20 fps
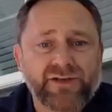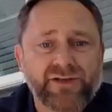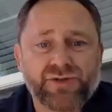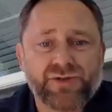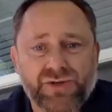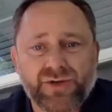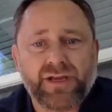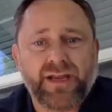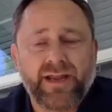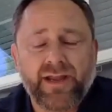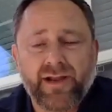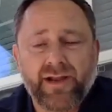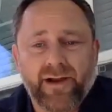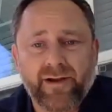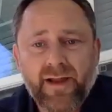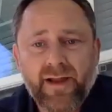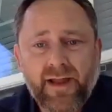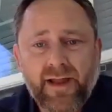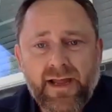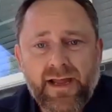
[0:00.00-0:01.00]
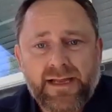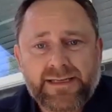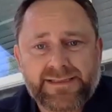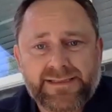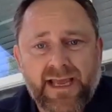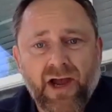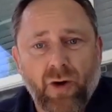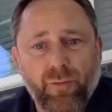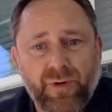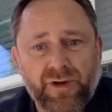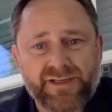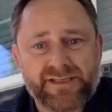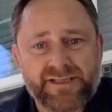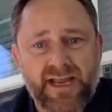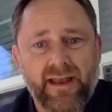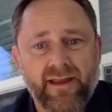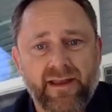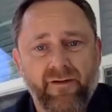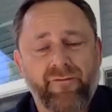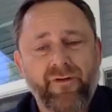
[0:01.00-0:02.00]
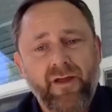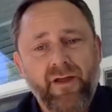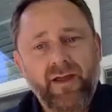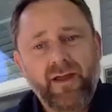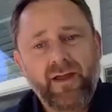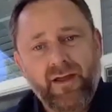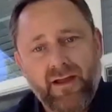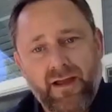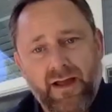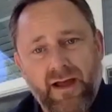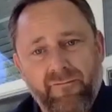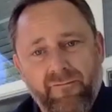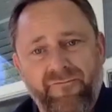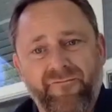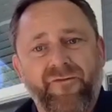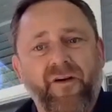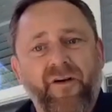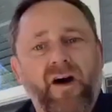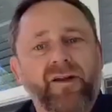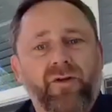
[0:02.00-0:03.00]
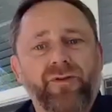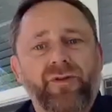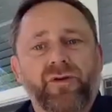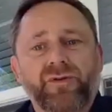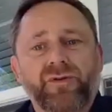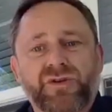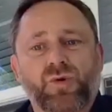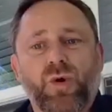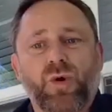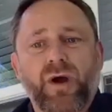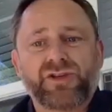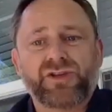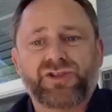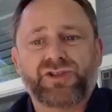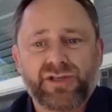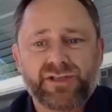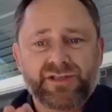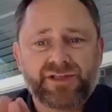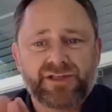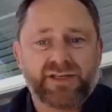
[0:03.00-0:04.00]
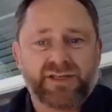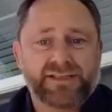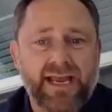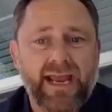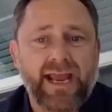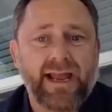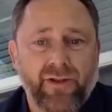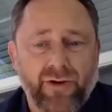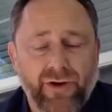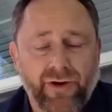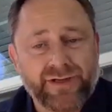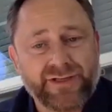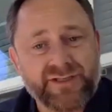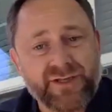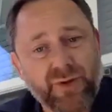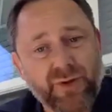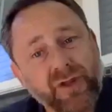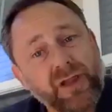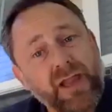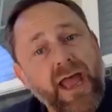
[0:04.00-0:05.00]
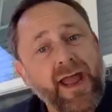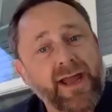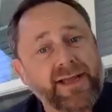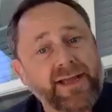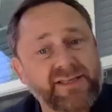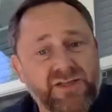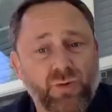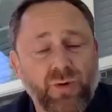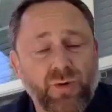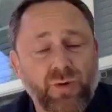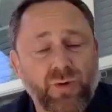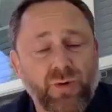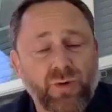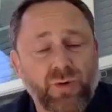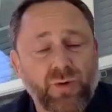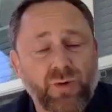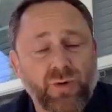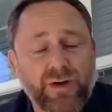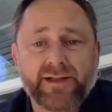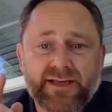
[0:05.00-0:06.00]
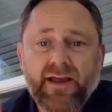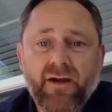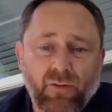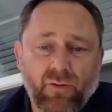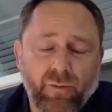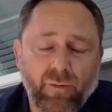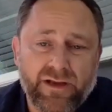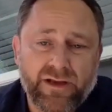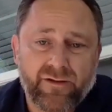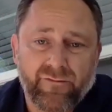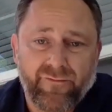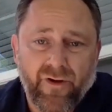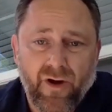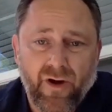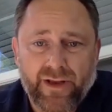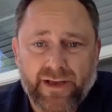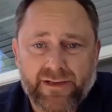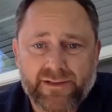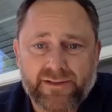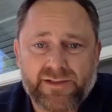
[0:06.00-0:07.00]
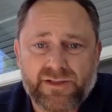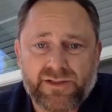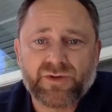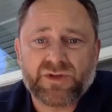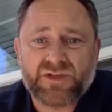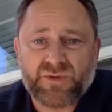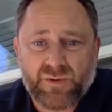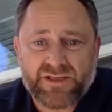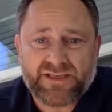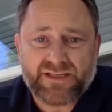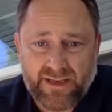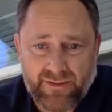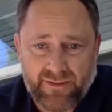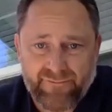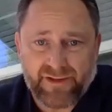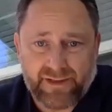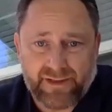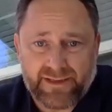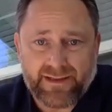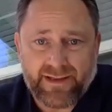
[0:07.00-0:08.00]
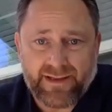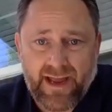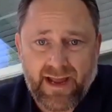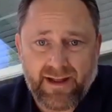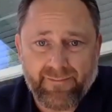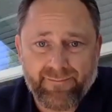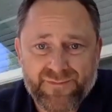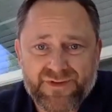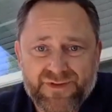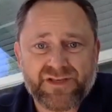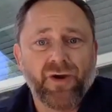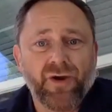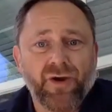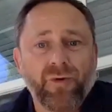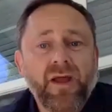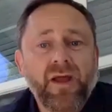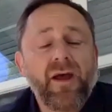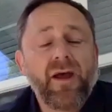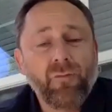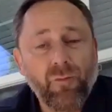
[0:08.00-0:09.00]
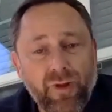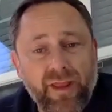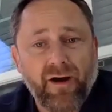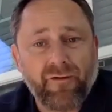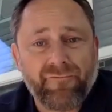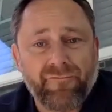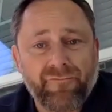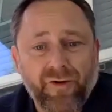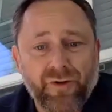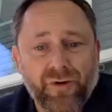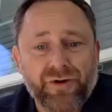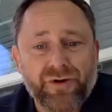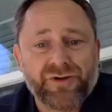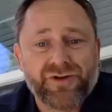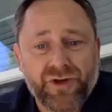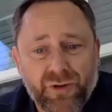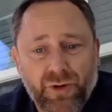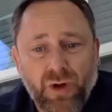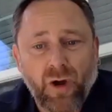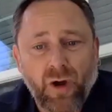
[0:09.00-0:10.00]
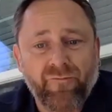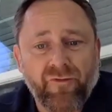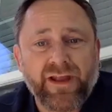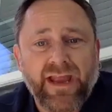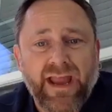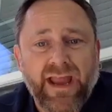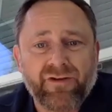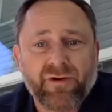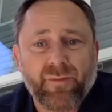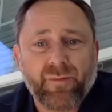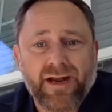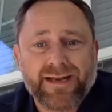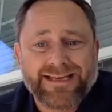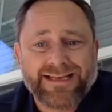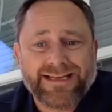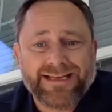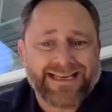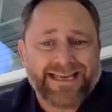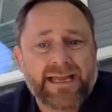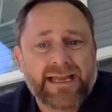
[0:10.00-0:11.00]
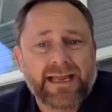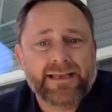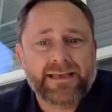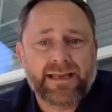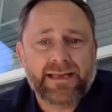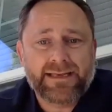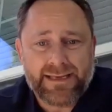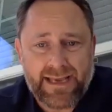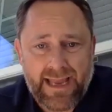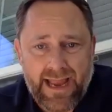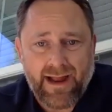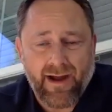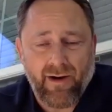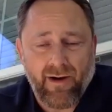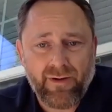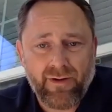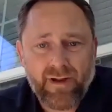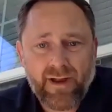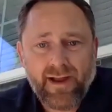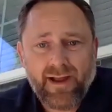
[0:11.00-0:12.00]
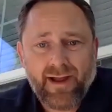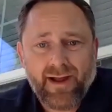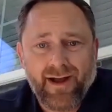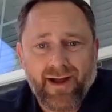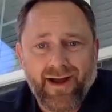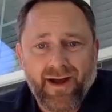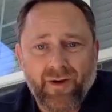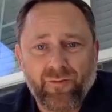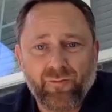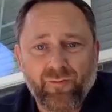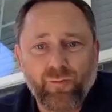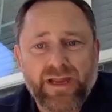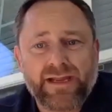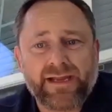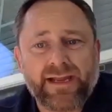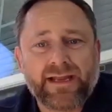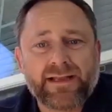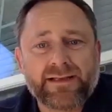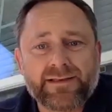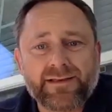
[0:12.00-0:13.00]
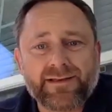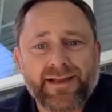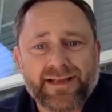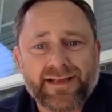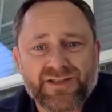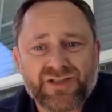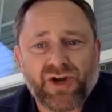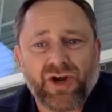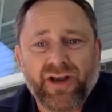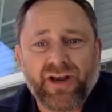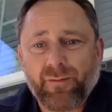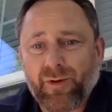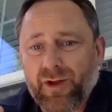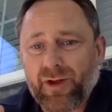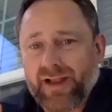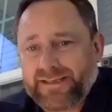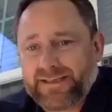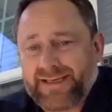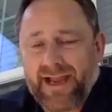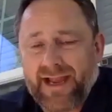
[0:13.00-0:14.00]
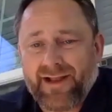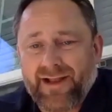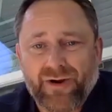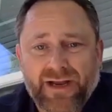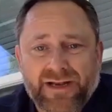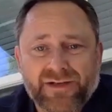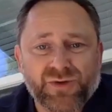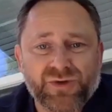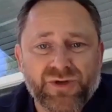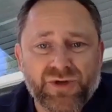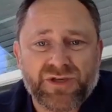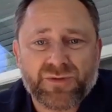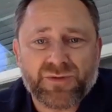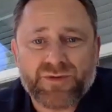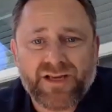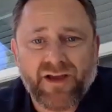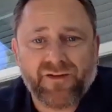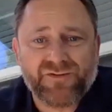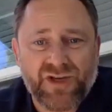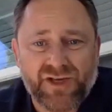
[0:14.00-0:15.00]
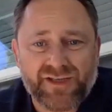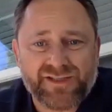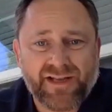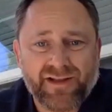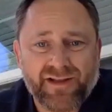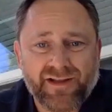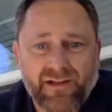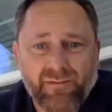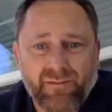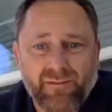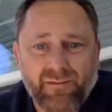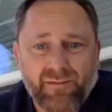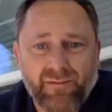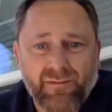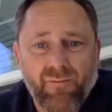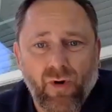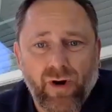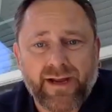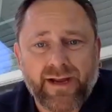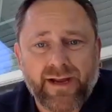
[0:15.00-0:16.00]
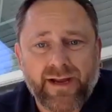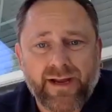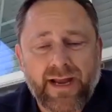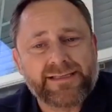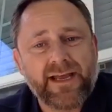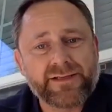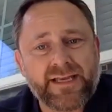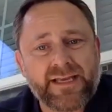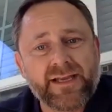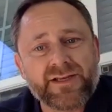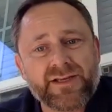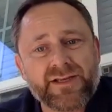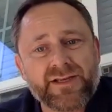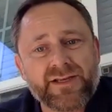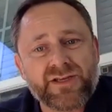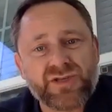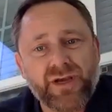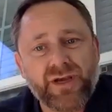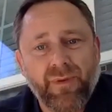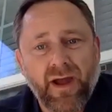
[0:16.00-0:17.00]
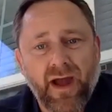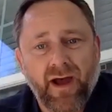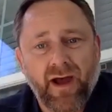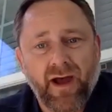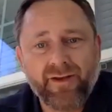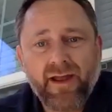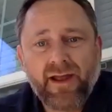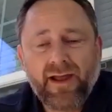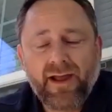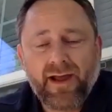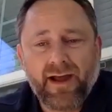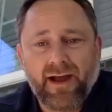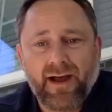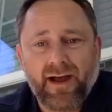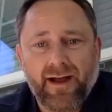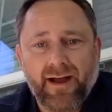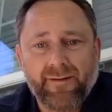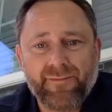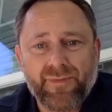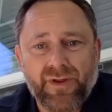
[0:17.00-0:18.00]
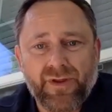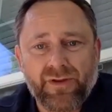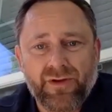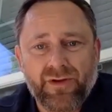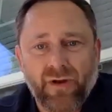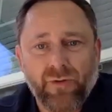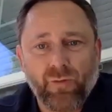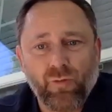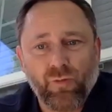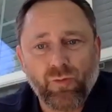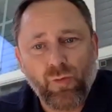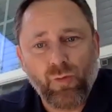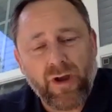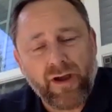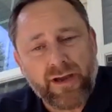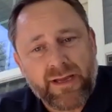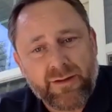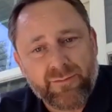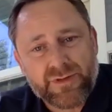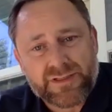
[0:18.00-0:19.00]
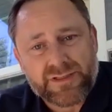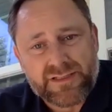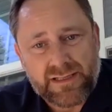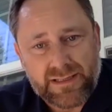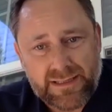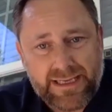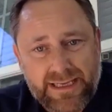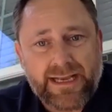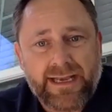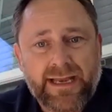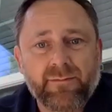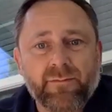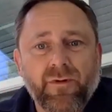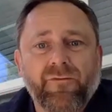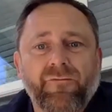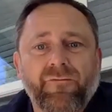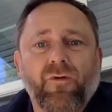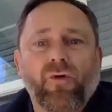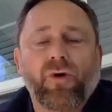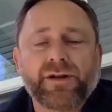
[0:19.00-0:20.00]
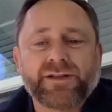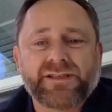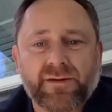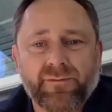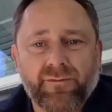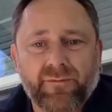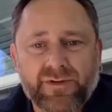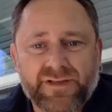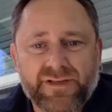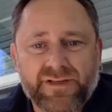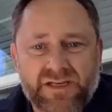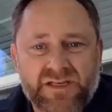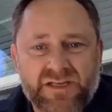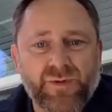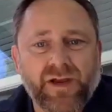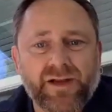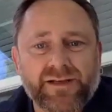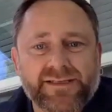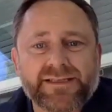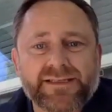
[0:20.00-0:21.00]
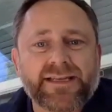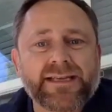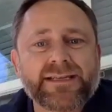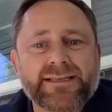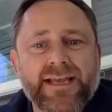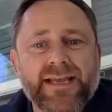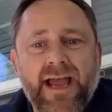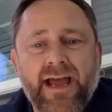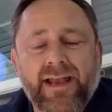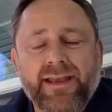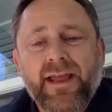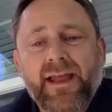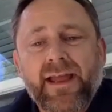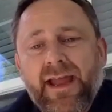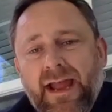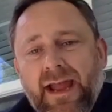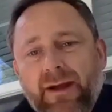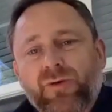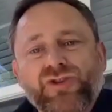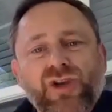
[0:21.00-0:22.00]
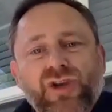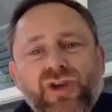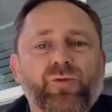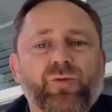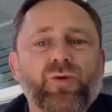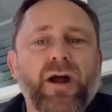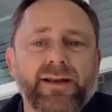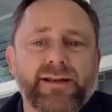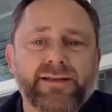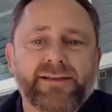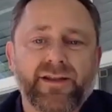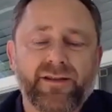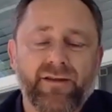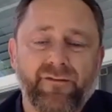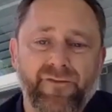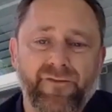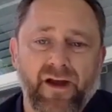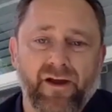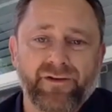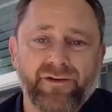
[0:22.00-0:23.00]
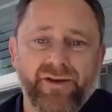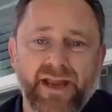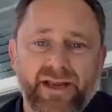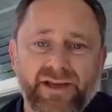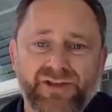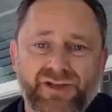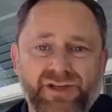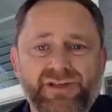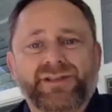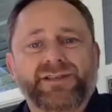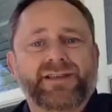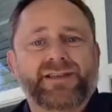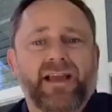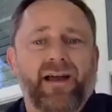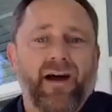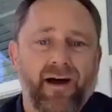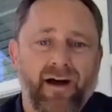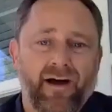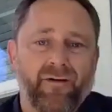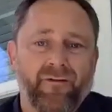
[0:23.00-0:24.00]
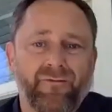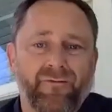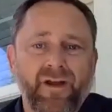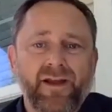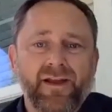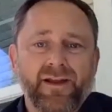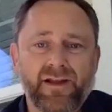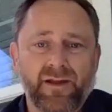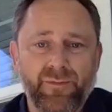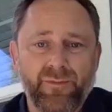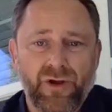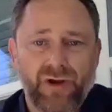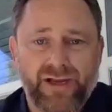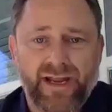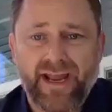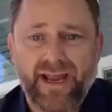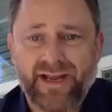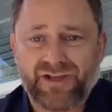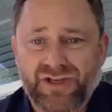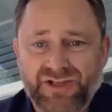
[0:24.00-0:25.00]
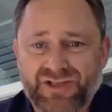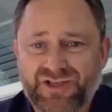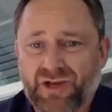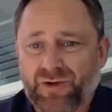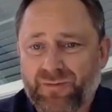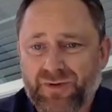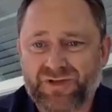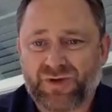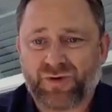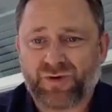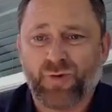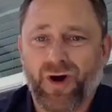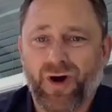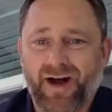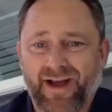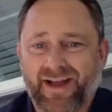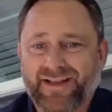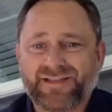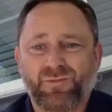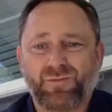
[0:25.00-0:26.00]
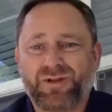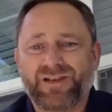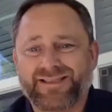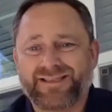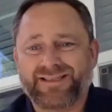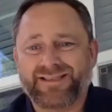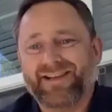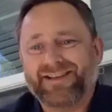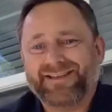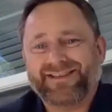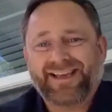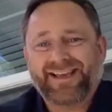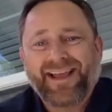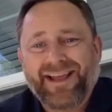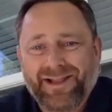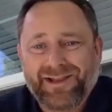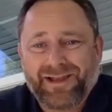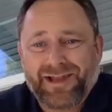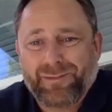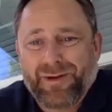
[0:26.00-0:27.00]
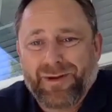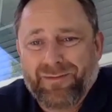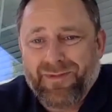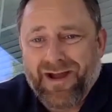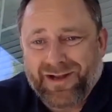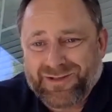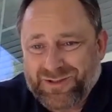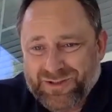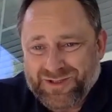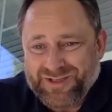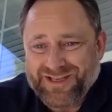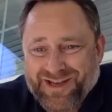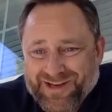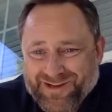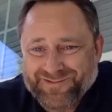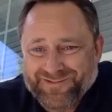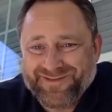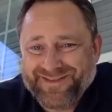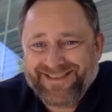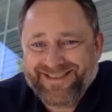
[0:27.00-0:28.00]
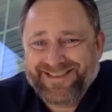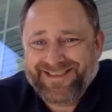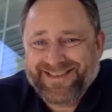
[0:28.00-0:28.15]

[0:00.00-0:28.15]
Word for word: majors are here to help us kind of uh, funnel those questions to Taylor. And so the last 20 minutes will be devoted to specifically that. So without further ado, hopefully everybody's in now. Uh, we can get started. I'm going to let Taylor introduce himself just a little bit more, kind of tell his history about, uh, you know, where he was leading before and some, some experiences he's had. And we'll jump right into the foundations of communication. So, Mr. Watts, please tell us a little bit about yourself.